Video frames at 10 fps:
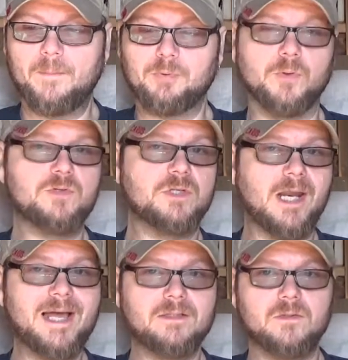brews
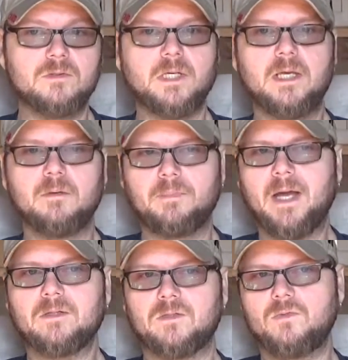that I do take
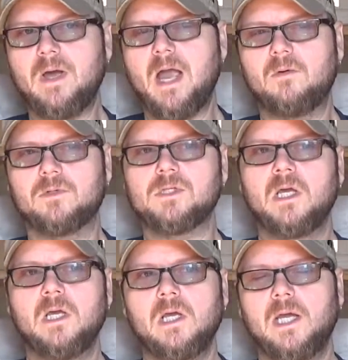about 2 hours.
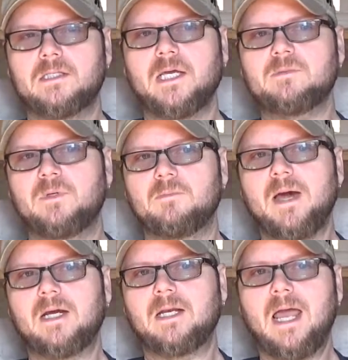It takes me
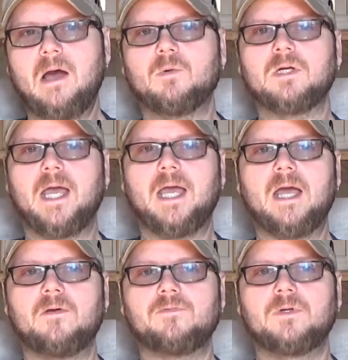about an hour and a
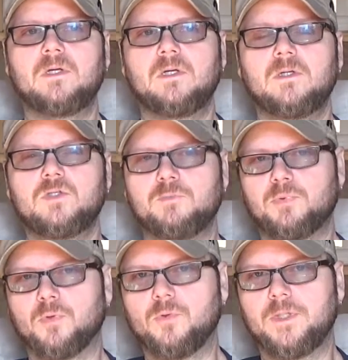half to
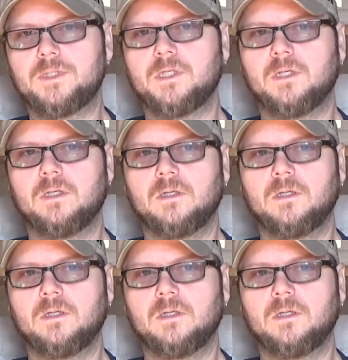brew it.